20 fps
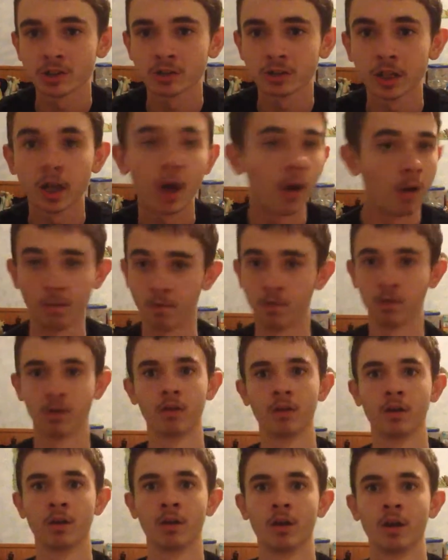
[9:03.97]
are just like,
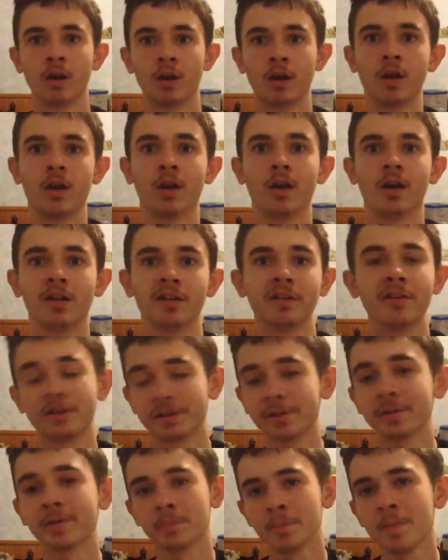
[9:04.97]

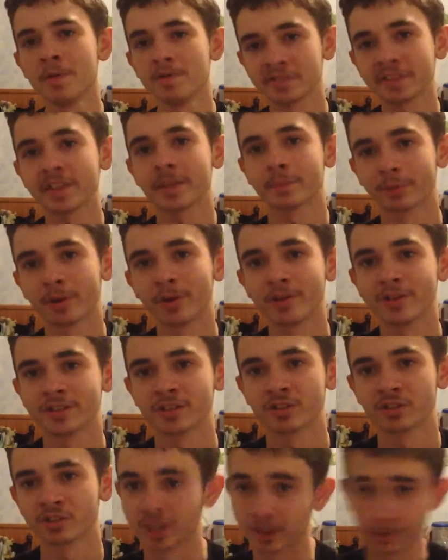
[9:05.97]
or most of the bronies
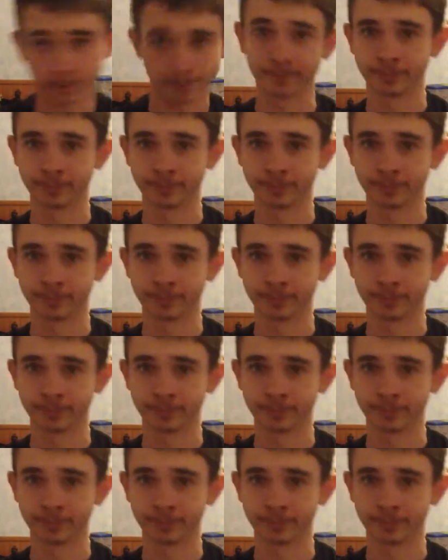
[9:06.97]
are just like,